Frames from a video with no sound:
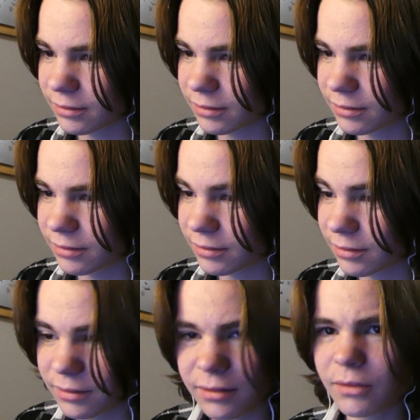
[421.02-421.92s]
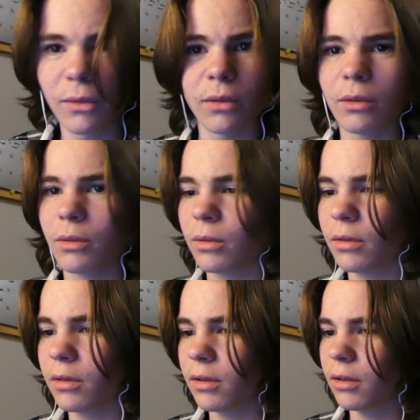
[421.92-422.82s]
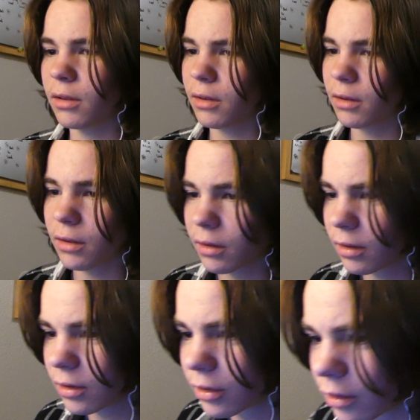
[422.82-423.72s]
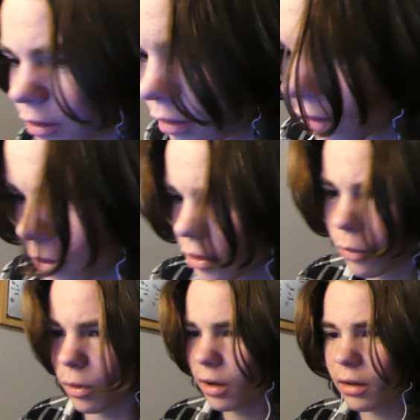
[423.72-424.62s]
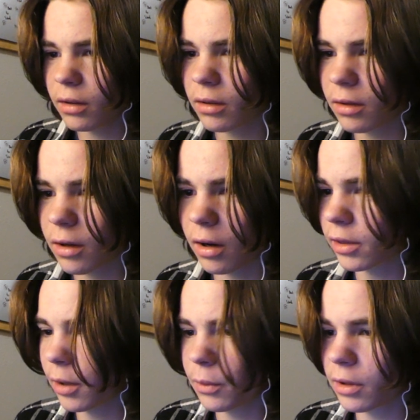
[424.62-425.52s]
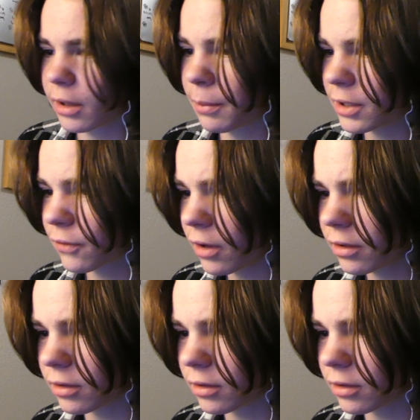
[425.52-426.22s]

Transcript: Sometimes. No, what? I don't know. You what? But guys, I, we I like need you friends. to